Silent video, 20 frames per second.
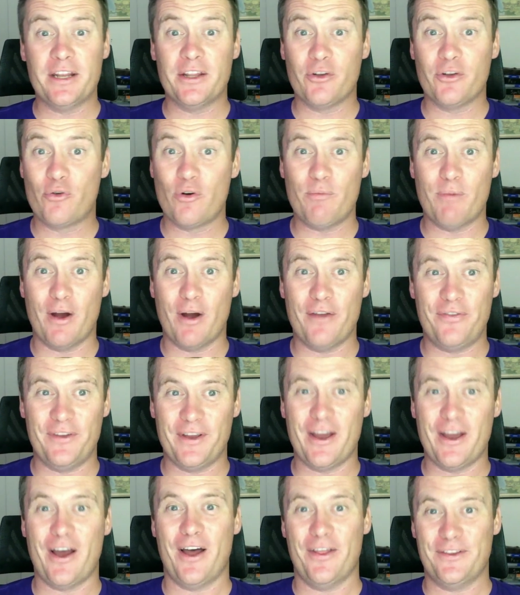The group might think,
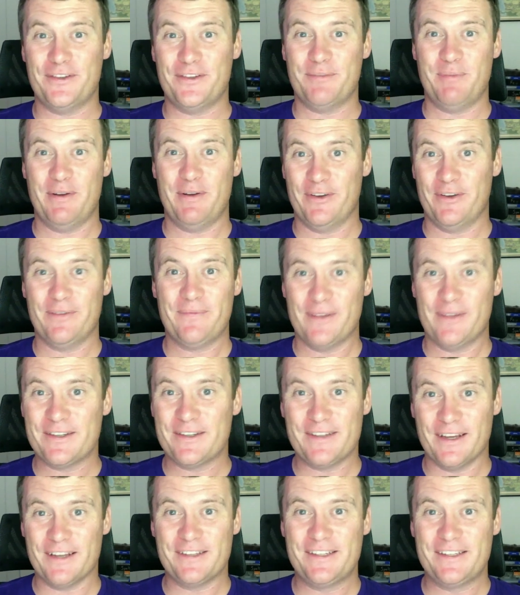this is a bit of a
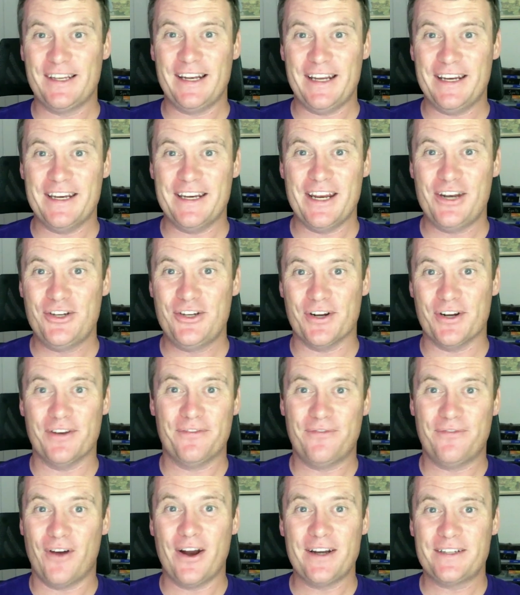silly ninja
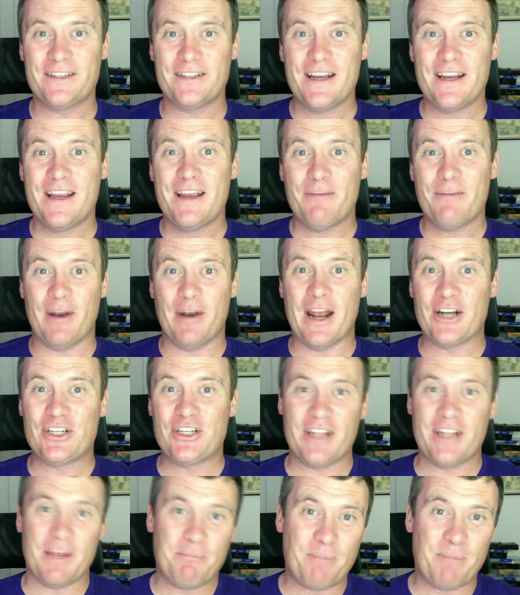fight, when actually
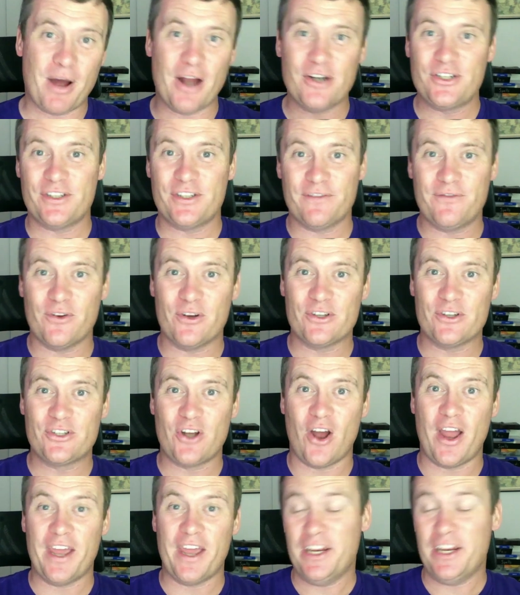they punch the first
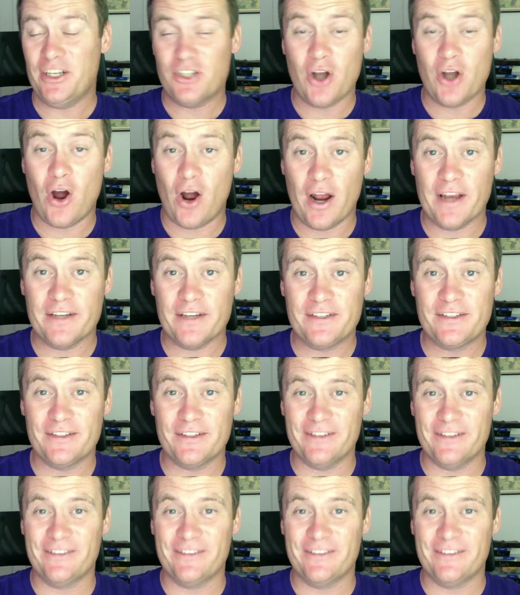guy and he dies.